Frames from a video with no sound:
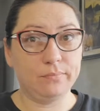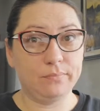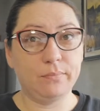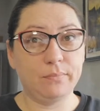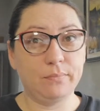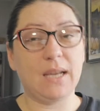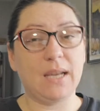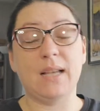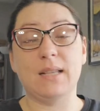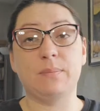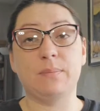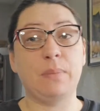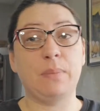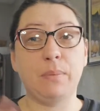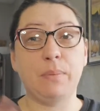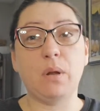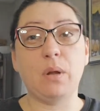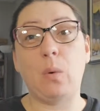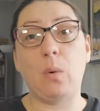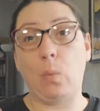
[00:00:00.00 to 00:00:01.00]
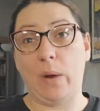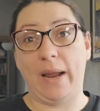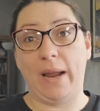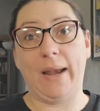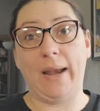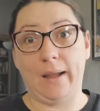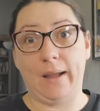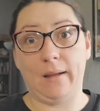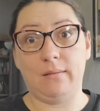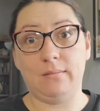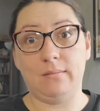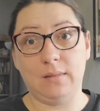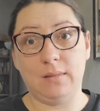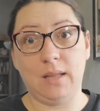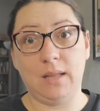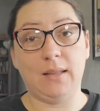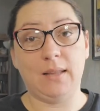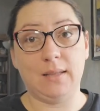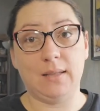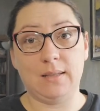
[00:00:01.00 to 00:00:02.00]
because people are waiting.
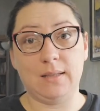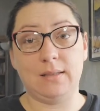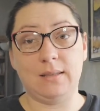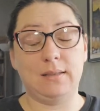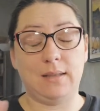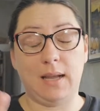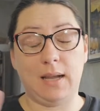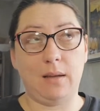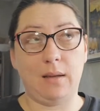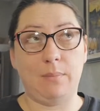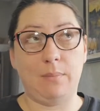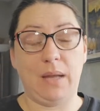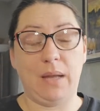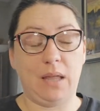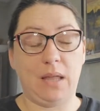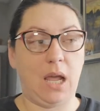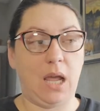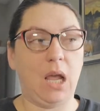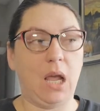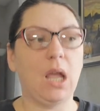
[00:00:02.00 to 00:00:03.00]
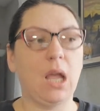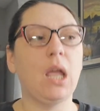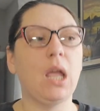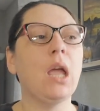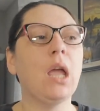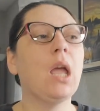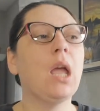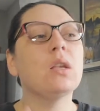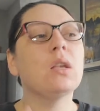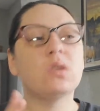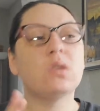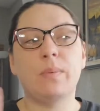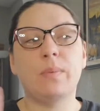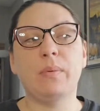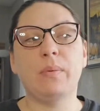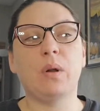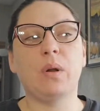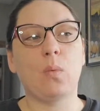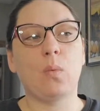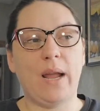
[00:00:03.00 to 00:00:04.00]
Like this is like a big thing. So
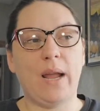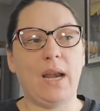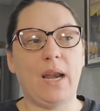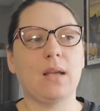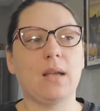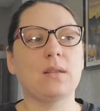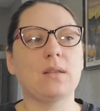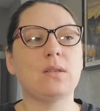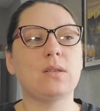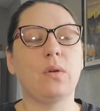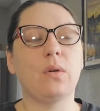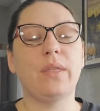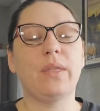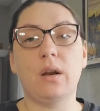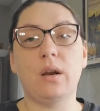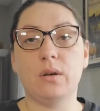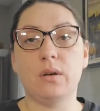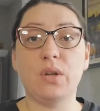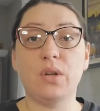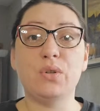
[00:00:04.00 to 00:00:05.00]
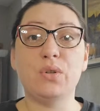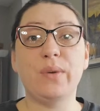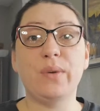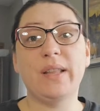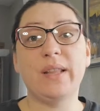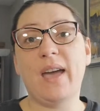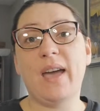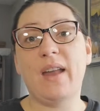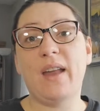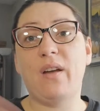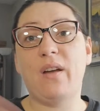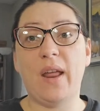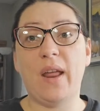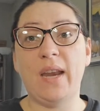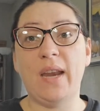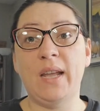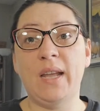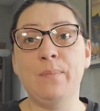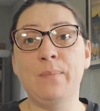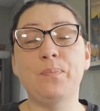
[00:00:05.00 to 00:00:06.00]
people are waiting. So they're they're doing that
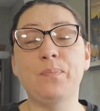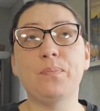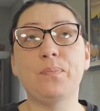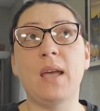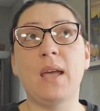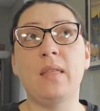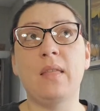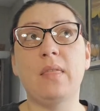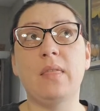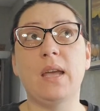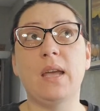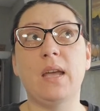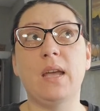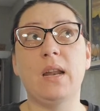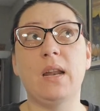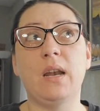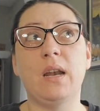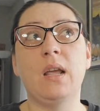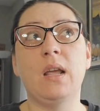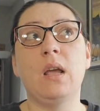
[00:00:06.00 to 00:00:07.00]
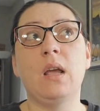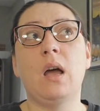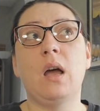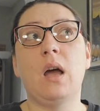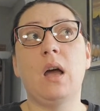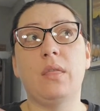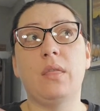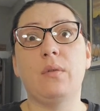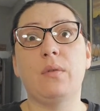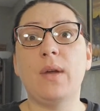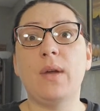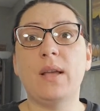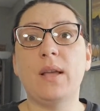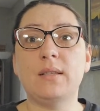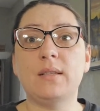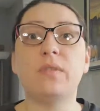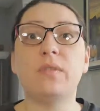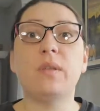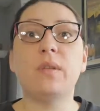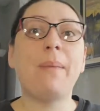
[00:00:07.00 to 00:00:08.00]
already. And then uh, the
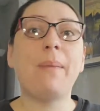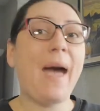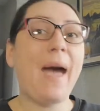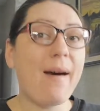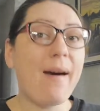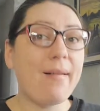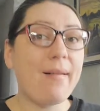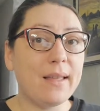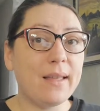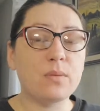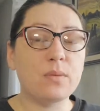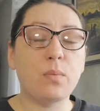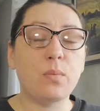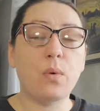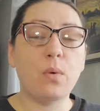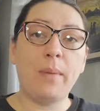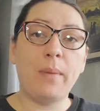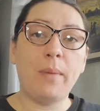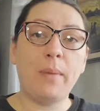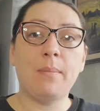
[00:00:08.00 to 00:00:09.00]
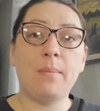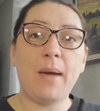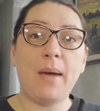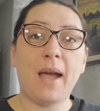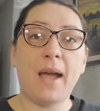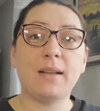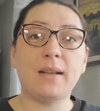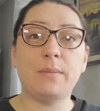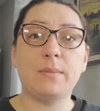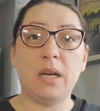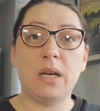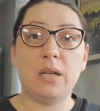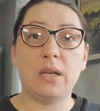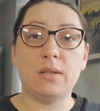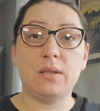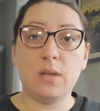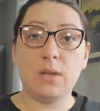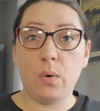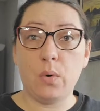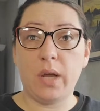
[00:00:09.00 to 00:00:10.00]
rest of the pallets won't make it back to
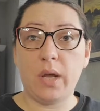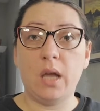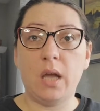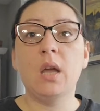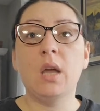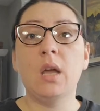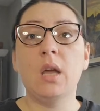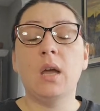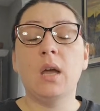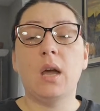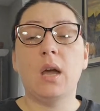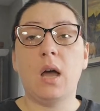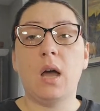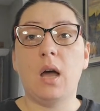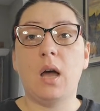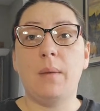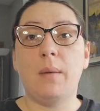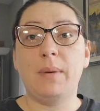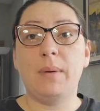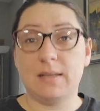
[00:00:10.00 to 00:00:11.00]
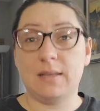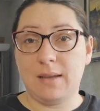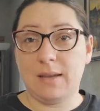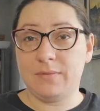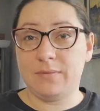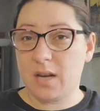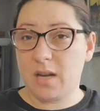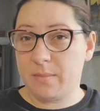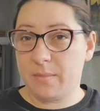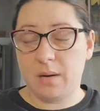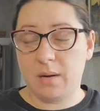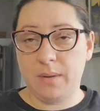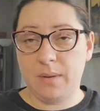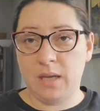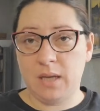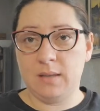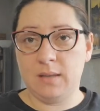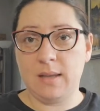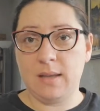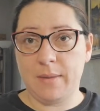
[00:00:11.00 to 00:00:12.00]
Minnesota uh, because they have to come on a
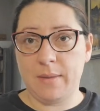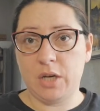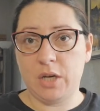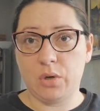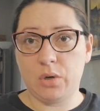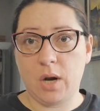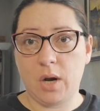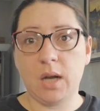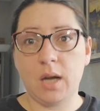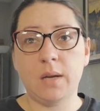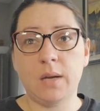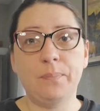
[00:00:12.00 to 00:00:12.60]
big semi truck